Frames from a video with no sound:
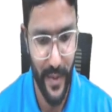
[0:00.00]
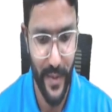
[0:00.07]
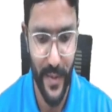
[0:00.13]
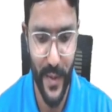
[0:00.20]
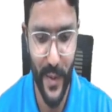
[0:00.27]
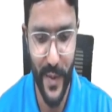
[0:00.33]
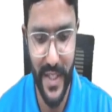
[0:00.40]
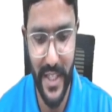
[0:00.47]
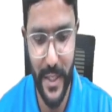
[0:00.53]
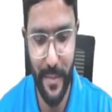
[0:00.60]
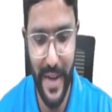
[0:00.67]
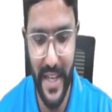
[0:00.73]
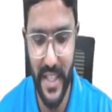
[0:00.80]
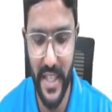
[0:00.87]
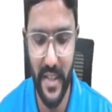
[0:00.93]
So is it
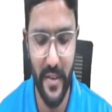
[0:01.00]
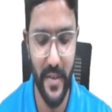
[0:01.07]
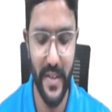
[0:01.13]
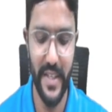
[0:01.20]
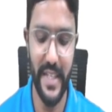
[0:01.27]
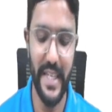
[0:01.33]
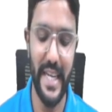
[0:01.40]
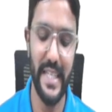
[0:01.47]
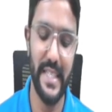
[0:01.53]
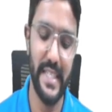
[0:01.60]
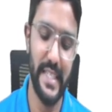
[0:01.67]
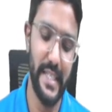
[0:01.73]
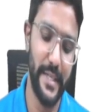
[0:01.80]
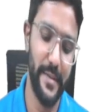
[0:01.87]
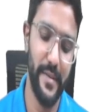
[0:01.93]
matching?
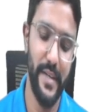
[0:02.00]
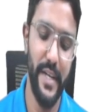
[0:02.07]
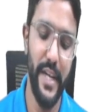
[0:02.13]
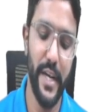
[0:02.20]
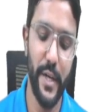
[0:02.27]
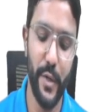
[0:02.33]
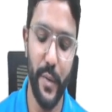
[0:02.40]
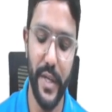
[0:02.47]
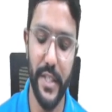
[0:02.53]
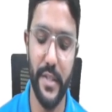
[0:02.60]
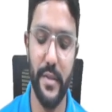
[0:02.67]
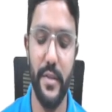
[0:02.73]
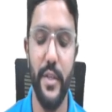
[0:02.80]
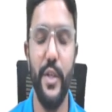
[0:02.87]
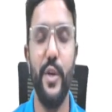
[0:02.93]
Yes, sir. Near to it.
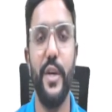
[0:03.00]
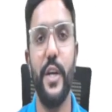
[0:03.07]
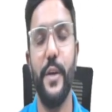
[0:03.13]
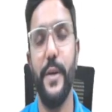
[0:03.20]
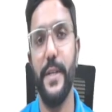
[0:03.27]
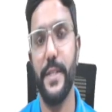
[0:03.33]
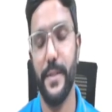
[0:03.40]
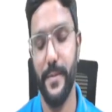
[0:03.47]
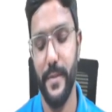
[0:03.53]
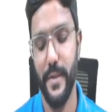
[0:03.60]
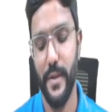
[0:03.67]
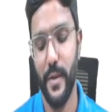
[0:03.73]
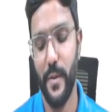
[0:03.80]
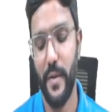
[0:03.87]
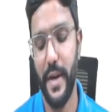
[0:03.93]
Near to it.
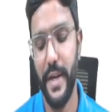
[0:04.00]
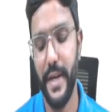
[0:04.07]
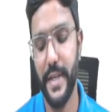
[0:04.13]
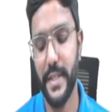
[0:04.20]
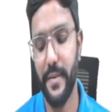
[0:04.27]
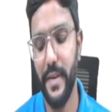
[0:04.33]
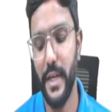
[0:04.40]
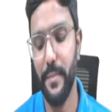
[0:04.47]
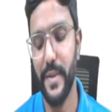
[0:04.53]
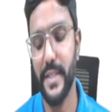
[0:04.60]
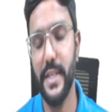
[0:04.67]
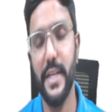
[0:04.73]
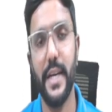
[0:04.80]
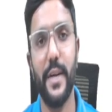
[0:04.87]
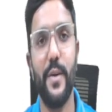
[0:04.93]
Quantity
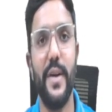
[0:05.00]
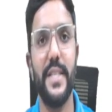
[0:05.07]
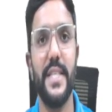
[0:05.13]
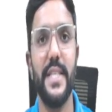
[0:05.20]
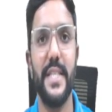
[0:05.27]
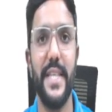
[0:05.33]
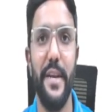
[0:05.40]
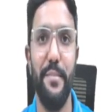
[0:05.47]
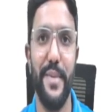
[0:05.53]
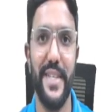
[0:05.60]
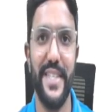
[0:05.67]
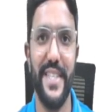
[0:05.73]
70% and cost is 10%.